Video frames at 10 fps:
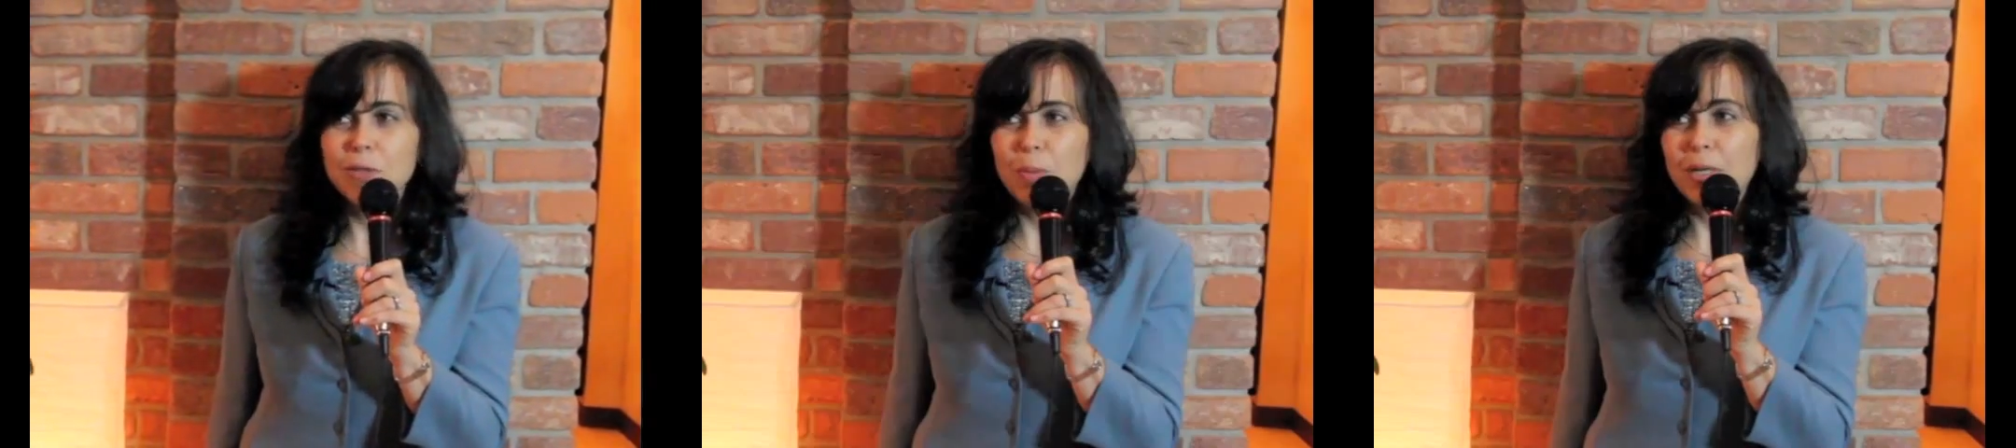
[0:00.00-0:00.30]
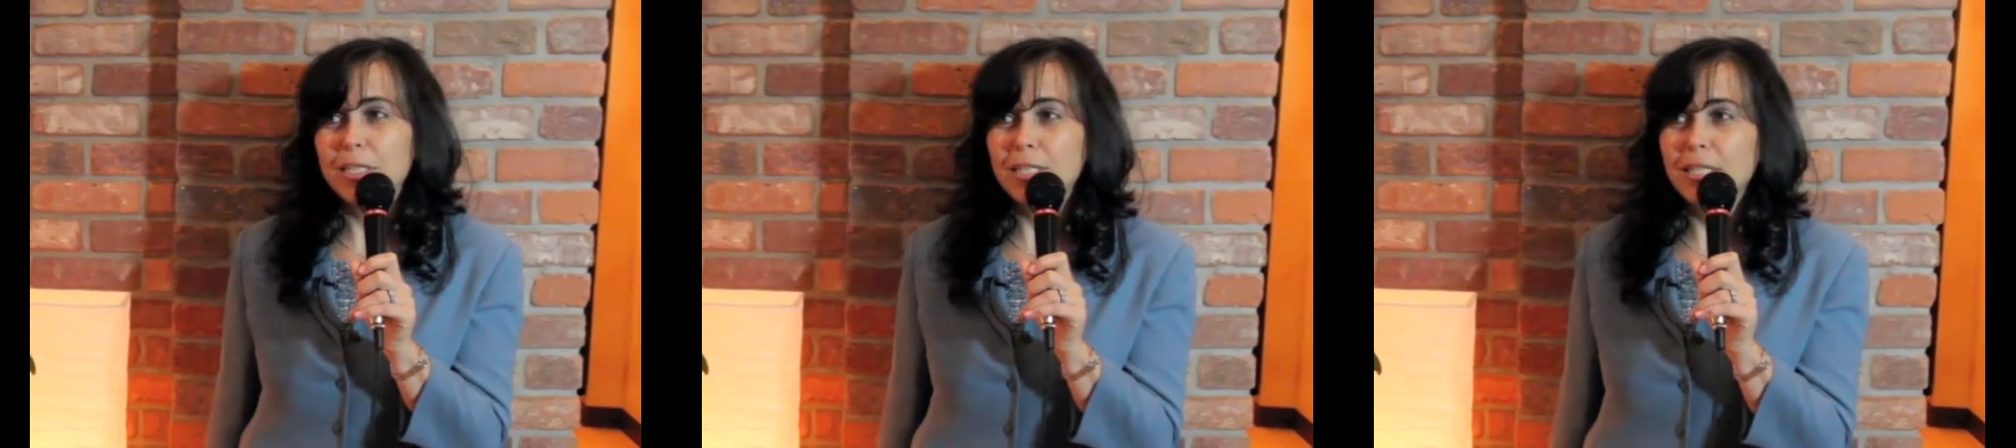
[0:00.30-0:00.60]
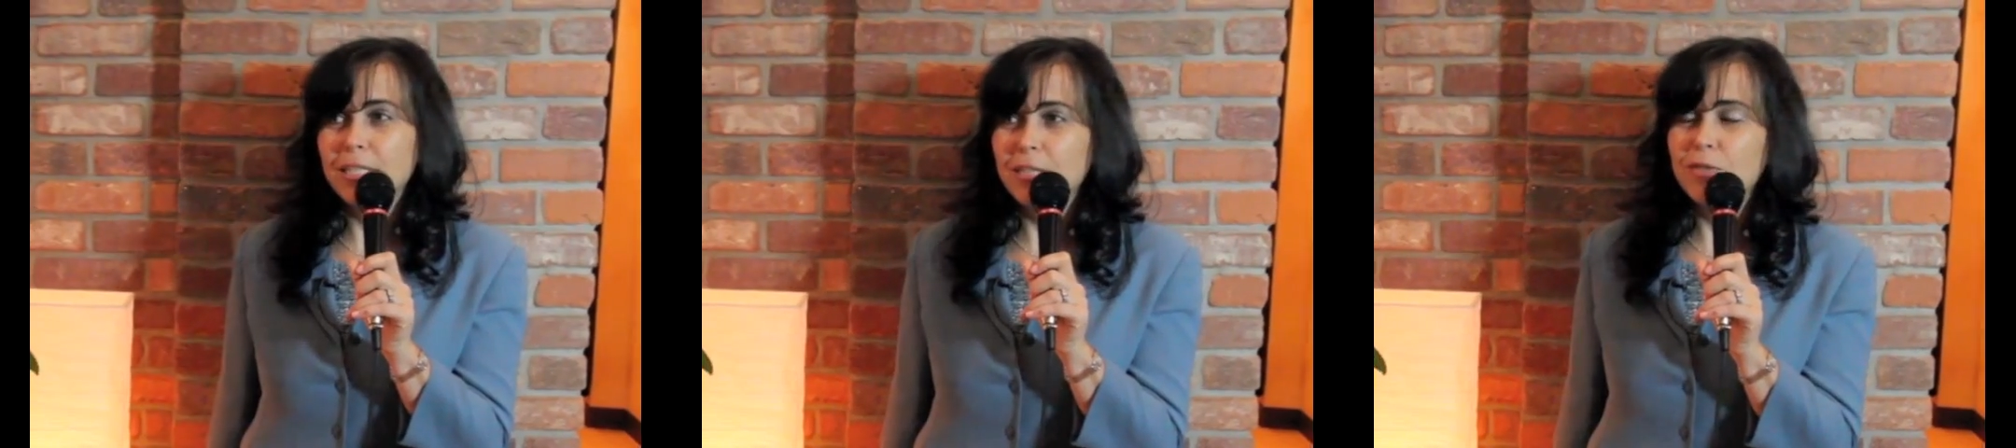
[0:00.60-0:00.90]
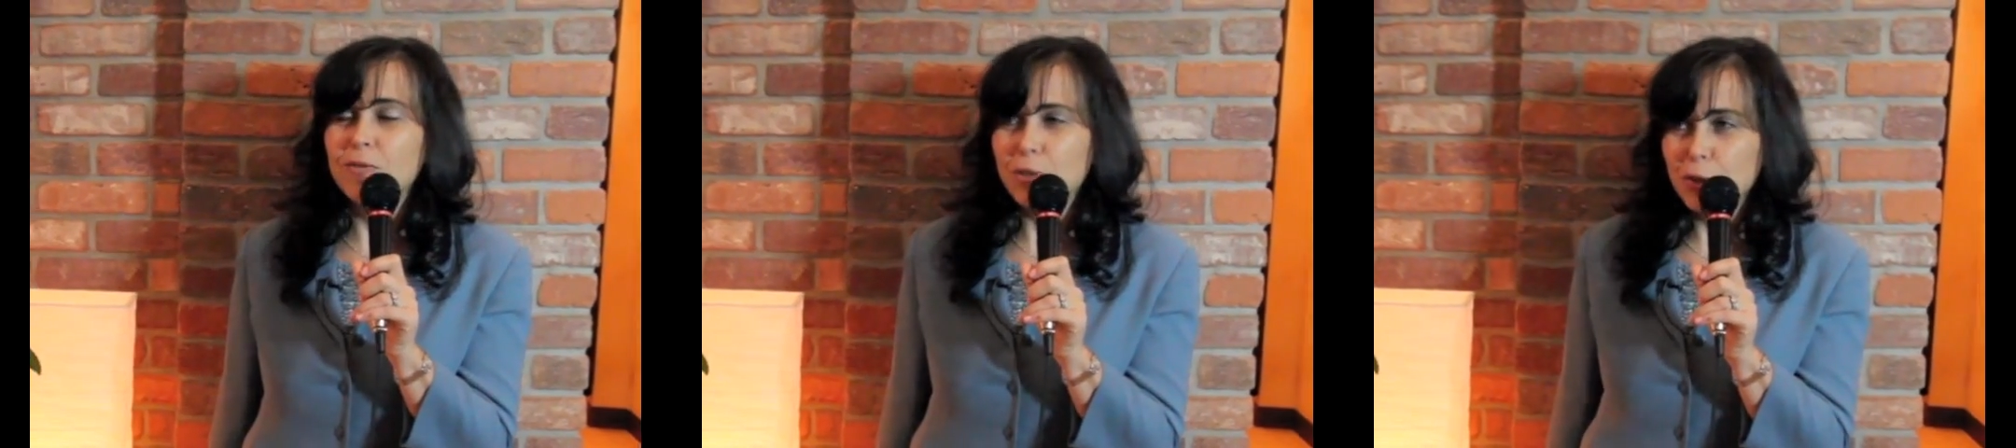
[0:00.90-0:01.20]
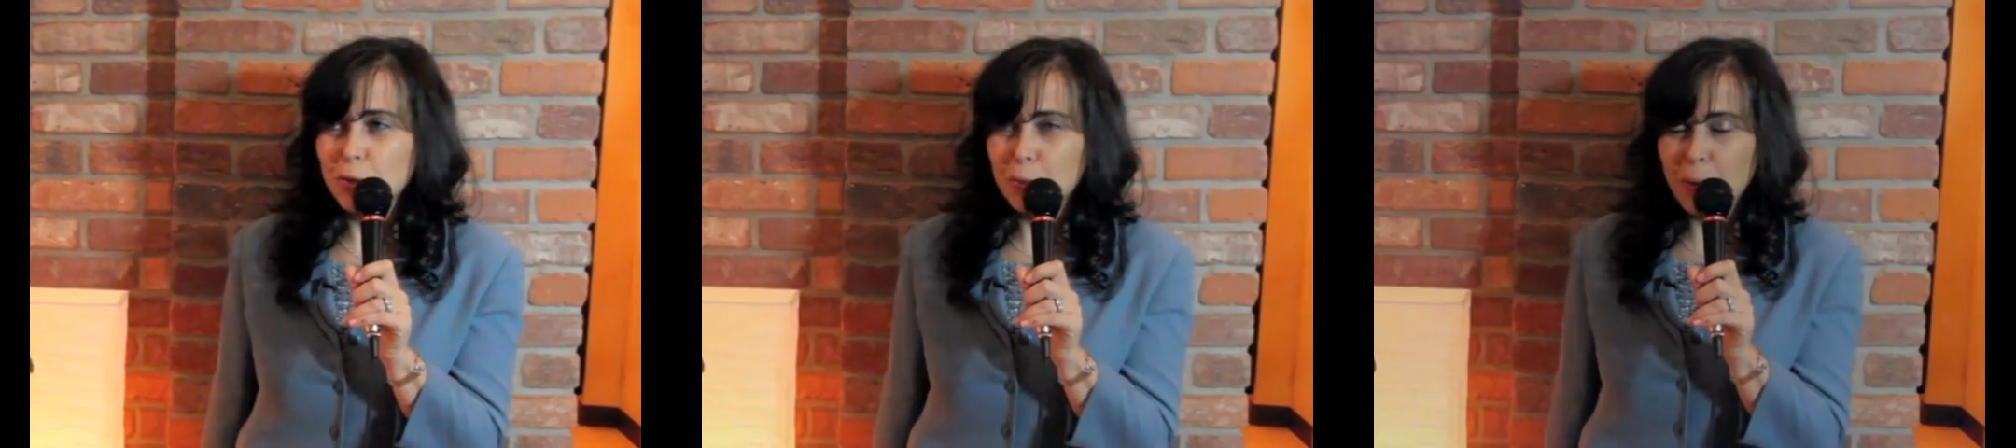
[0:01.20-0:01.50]
sparking it in a
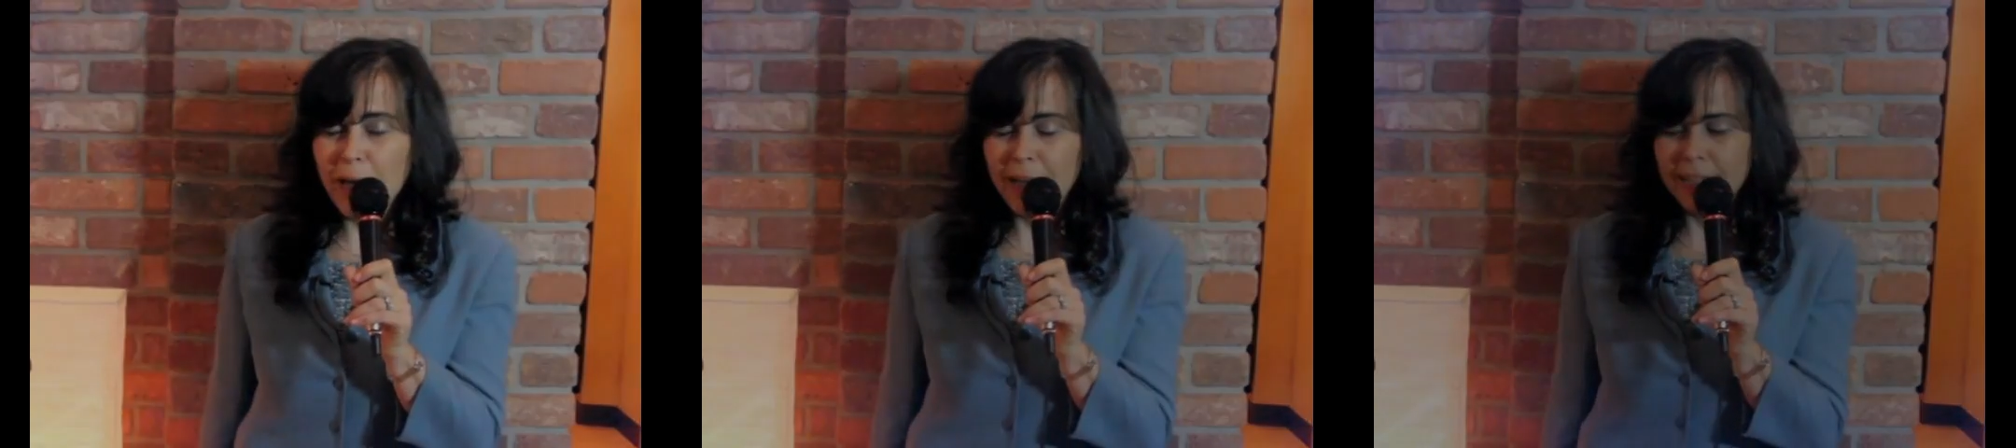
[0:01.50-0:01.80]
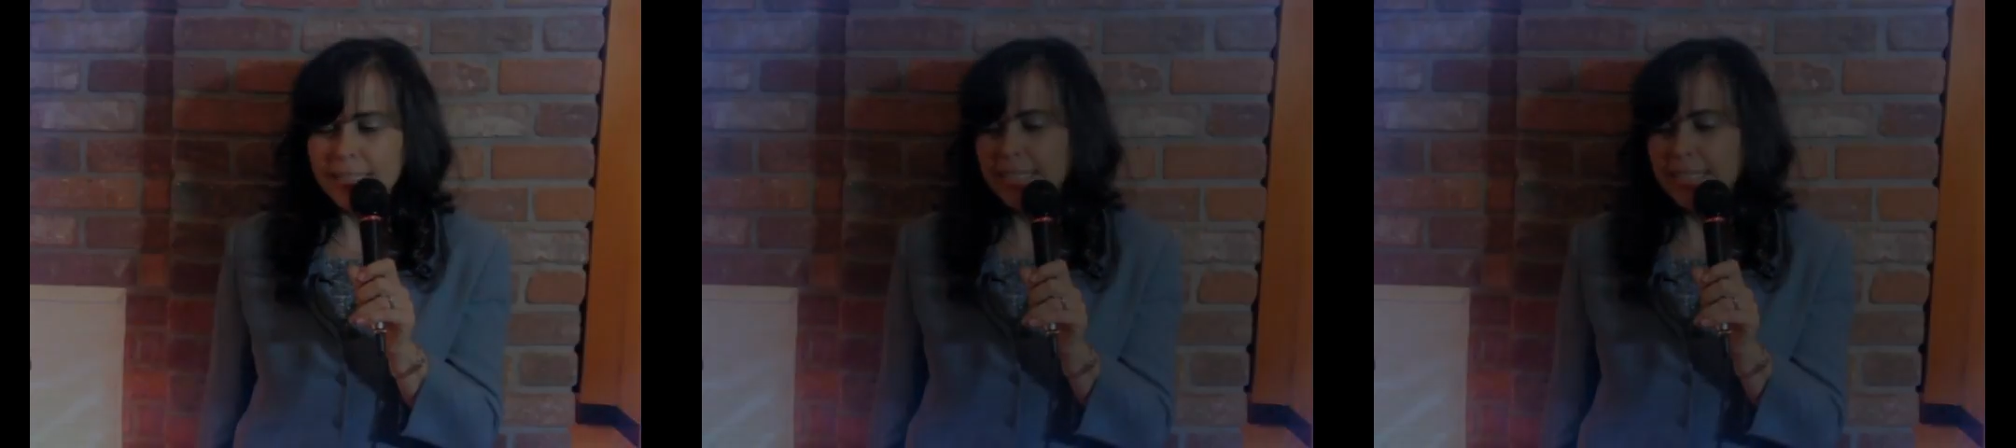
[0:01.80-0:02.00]
virtual way.